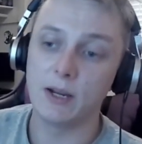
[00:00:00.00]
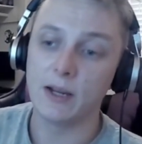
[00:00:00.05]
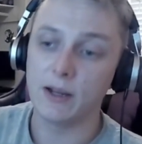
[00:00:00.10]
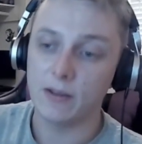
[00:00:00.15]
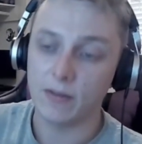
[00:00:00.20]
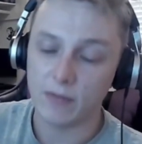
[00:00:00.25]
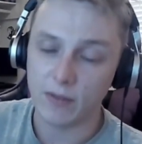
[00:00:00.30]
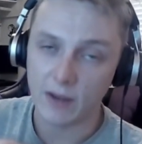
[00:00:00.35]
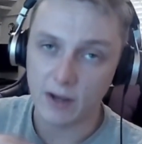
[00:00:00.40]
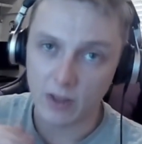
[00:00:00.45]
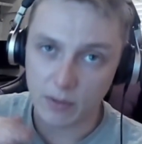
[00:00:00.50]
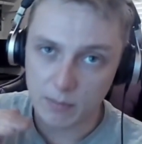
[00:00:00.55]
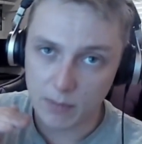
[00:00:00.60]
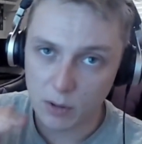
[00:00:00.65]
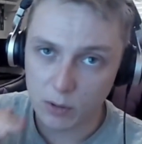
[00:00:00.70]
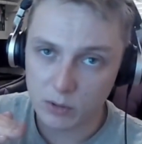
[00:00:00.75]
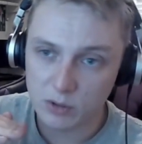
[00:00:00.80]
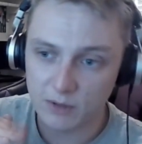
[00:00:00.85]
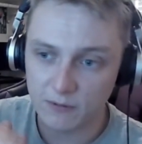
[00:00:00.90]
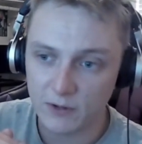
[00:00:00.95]
they are the
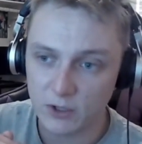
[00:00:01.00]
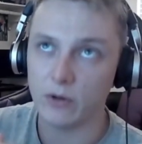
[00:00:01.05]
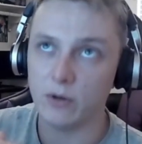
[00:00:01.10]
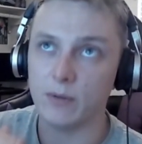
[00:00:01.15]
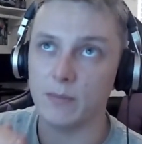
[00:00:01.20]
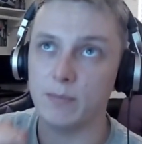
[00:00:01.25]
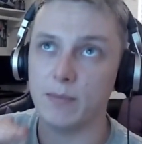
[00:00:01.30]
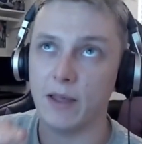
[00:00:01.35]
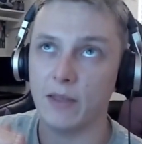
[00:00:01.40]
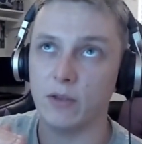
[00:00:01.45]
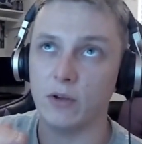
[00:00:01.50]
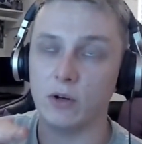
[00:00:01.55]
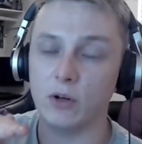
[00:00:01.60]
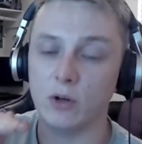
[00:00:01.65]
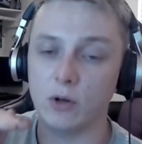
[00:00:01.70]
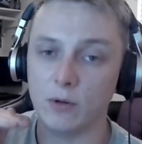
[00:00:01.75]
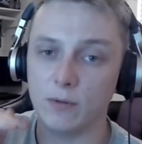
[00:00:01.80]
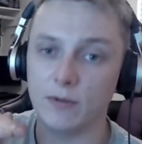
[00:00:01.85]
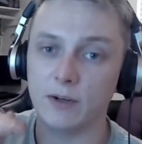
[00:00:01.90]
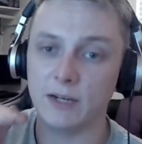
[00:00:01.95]
most efficient method
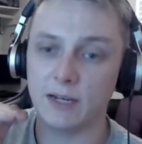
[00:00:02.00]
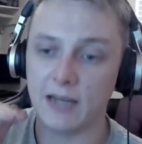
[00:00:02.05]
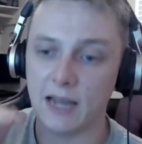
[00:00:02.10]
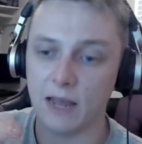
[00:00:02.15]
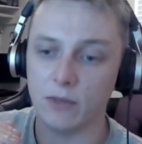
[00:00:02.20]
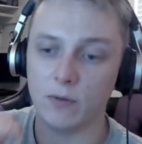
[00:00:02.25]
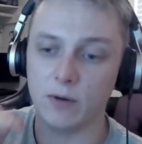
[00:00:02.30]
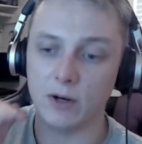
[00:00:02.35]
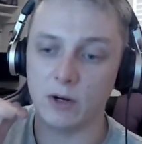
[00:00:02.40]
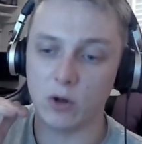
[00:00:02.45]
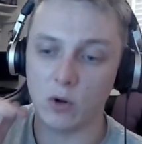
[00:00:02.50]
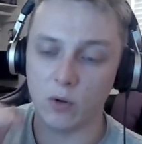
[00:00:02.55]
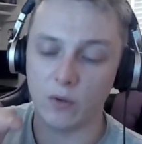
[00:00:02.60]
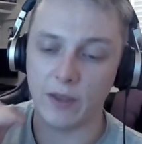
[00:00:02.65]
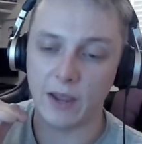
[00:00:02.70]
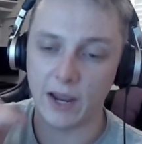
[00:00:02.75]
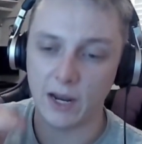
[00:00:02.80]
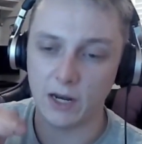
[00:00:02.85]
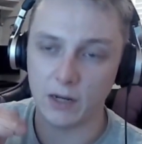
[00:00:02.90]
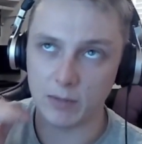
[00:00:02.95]
of gathering on
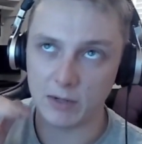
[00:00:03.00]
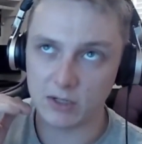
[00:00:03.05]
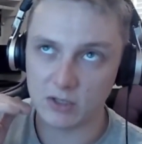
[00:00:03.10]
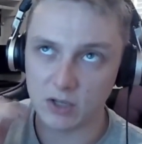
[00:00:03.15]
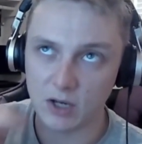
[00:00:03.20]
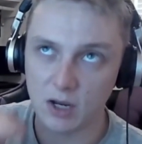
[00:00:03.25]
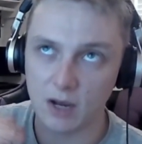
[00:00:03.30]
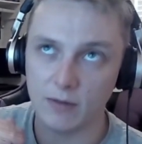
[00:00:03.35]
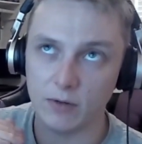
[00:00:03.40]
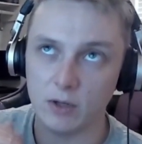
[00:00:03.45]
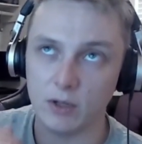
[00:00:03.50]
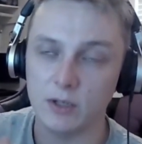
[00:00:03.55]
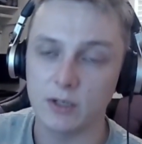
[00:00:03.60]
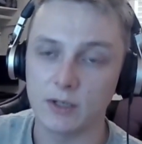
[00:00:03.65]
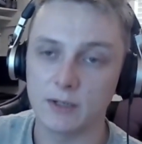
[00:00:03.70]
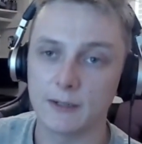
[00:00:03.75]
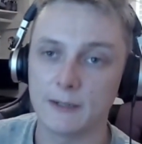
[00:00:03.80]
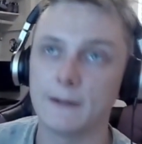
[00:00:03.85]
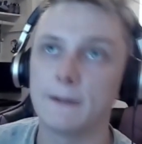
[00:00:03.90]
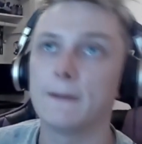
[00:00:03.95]
the enemy server.
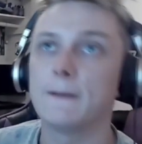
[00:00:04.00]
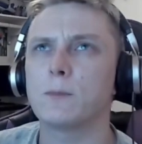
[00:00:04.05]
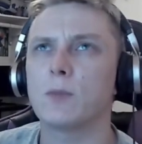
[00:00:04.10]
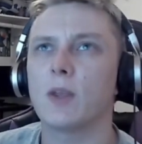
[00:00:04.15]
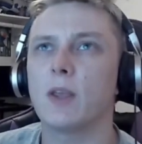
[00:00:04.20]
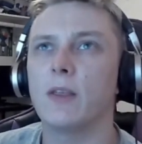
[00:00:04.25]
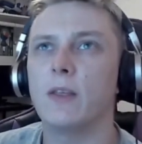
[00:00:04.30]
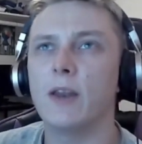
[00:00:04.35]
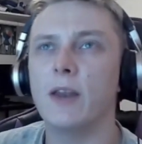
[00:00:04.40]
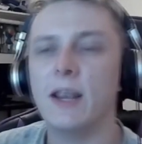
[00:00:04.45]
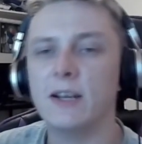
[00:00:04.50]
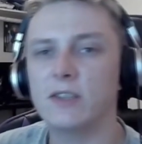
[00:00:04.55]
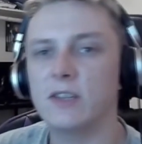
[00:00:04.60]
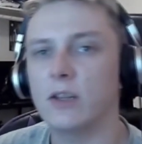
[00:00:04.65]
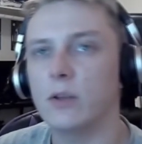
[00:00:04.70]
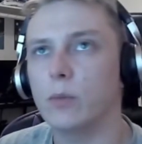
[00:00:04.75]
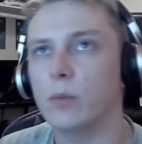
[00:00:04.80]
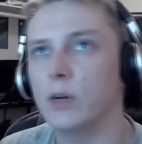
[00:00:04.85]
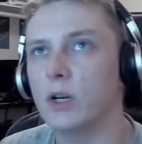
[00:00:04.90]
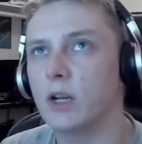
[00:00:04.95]
The next
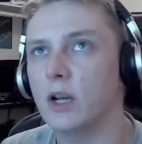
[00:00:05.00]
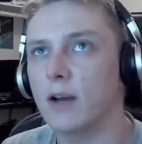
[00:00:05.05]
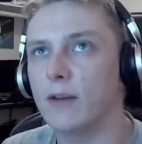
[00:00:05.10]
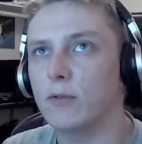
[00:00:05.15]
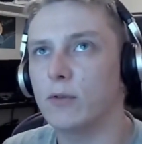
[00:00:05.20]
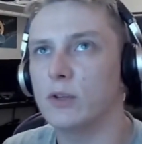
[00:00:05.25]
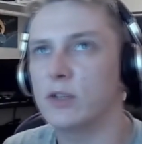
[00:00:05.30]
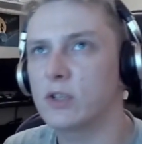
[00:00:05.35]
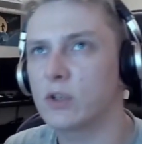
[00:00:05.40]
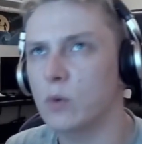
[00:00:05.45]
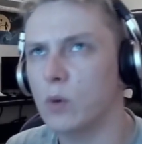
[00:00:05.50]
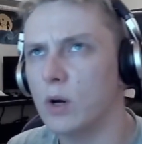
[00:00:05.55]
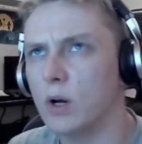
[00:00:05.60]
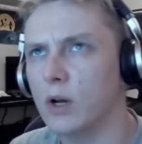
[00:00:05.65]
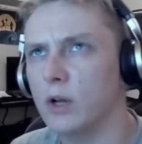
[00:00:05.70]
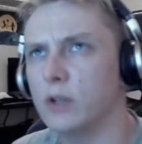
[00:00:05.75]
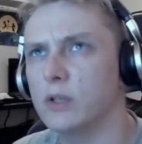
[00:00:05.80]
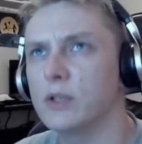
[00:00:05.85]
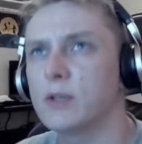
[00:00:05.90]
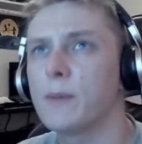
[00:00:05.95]
thing that we're going to cover is
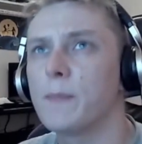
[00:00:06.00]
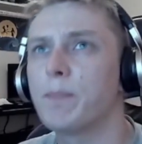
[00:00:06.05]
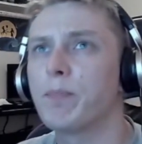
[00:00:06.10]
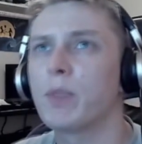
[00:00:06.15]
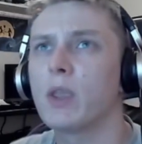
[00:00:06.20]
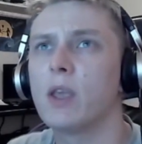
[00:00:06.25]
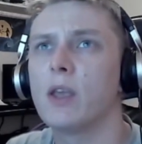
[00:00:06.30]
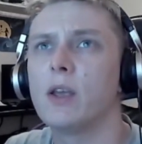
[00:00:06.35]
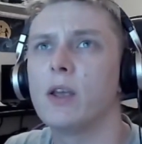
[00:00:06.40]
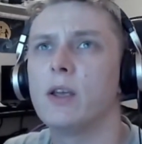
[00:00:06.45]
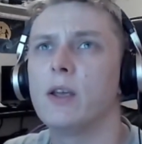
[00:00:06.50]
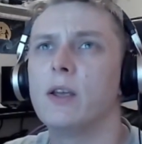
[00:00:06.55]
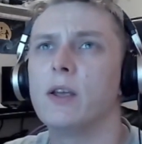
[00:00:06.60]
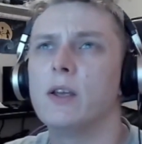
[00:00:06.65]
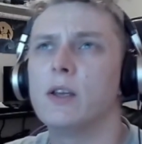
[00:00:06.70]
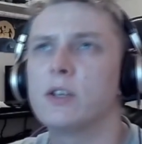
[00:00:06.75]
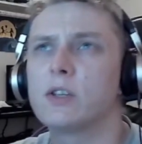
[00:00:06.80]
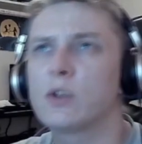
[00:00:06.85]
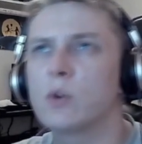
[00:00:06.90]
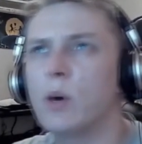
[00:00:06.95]
squirters.
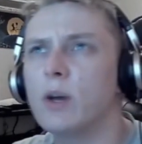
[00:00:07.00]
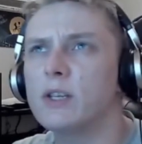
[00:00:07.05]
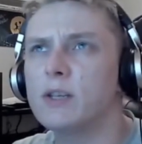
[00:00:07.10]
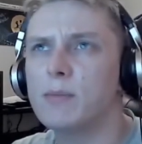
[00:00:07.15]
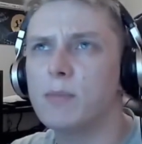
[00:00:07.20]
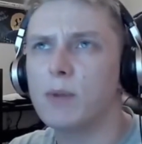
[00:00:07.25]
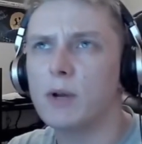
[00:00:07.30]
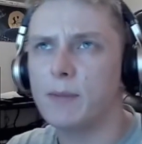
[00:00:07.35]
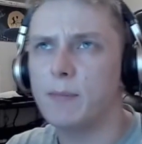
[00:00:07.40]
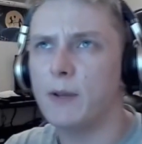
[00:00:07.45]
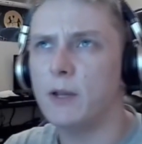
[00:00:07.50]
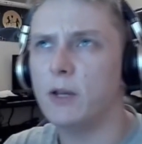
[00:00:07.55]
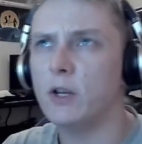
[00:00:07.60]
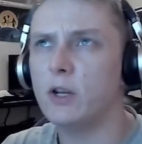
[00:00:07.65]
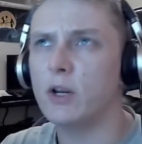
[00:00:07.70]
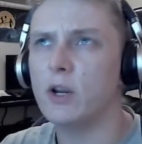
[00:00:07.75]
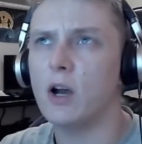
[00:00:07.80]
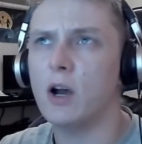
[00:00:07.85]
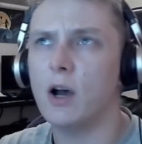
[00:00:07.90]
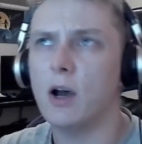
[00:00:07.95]
Squirters, in my
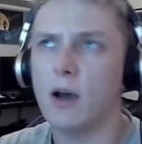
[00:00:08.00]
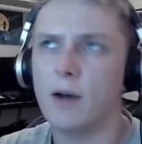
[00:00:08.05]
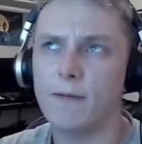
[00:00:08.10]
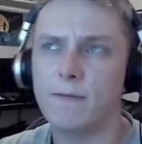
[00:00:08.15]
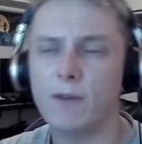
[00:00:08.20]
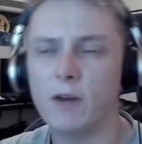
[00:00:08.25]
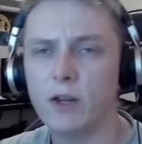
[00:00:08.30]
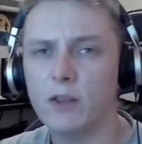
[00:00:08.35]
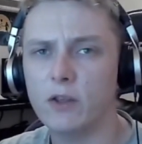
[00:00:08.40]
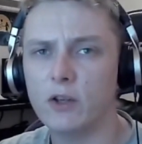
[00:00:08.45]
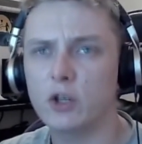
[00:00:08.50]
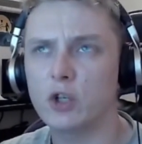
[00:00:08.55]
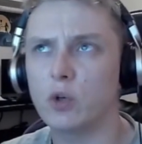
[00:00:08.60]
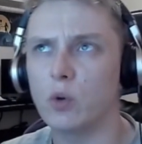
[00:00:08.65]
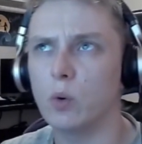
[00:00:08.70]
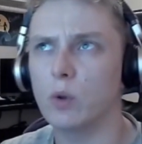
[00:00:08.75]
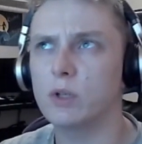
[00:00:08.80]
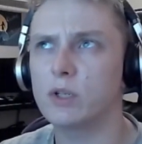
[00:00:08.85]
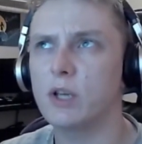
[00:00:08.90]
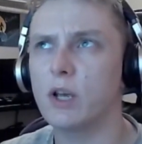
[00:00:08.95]
opinion, are fun in the
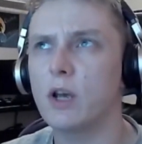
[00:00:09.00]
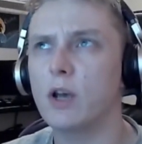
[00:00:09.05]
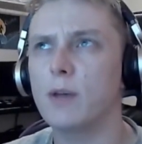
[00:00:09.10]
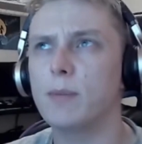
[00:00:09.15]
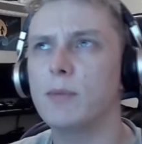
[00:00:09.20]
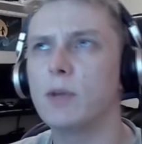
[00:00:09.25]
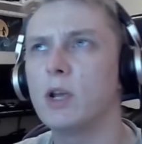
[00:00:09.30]
short term